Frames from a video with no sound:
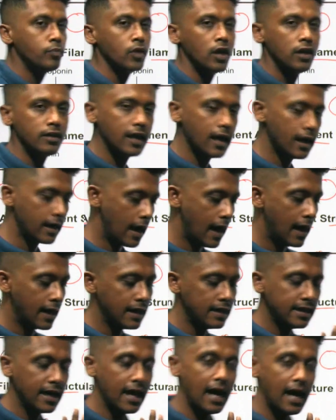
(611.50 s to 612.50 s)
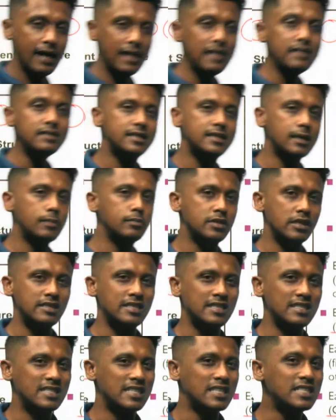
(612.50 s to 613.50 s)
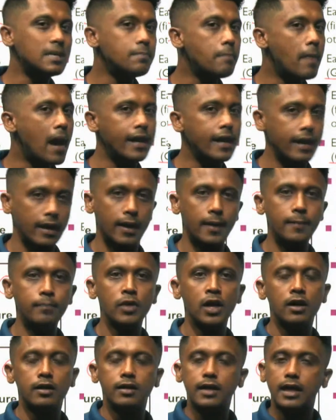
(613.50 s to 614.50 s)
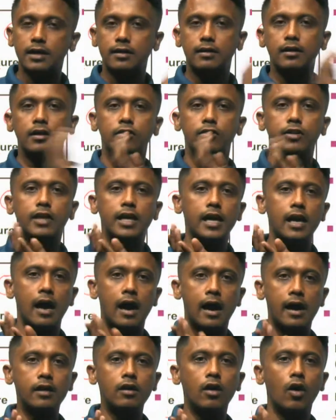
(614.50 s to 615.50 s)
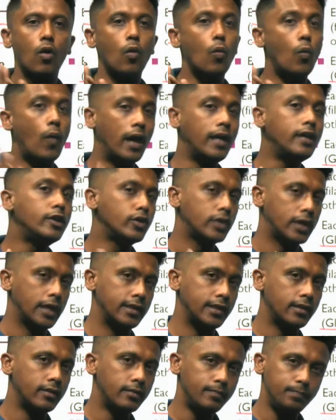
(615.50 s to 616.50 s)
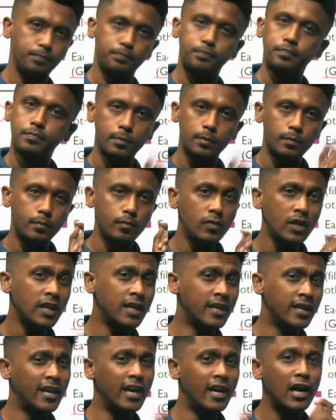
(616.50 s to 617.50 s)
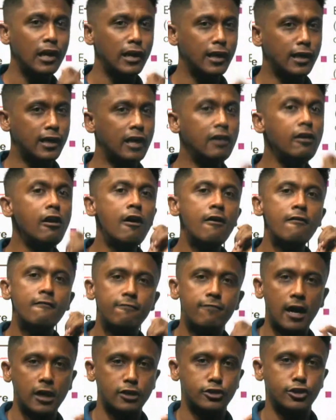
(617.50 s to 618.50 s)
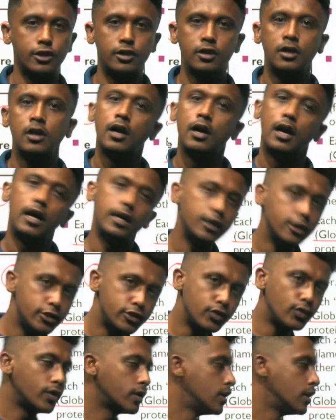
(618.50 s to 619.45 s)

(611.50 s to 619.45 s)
they arrange themselves in such a manner that they are wind together in a helical fashion. Understood?